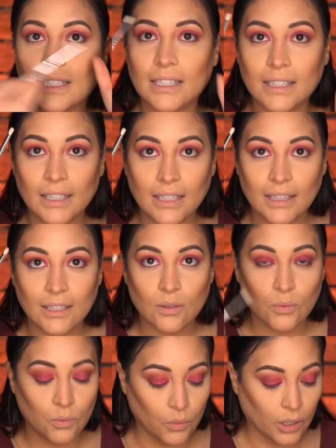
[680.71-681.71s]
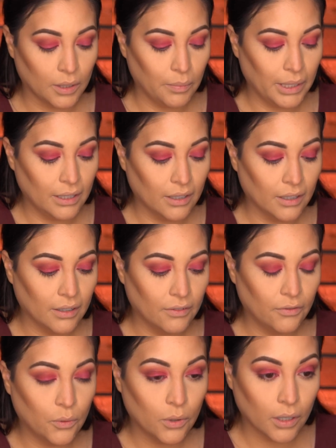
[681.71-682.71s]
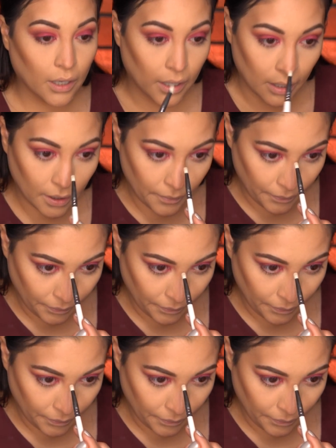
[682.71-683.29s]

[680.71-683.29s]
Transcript: I think this would work better for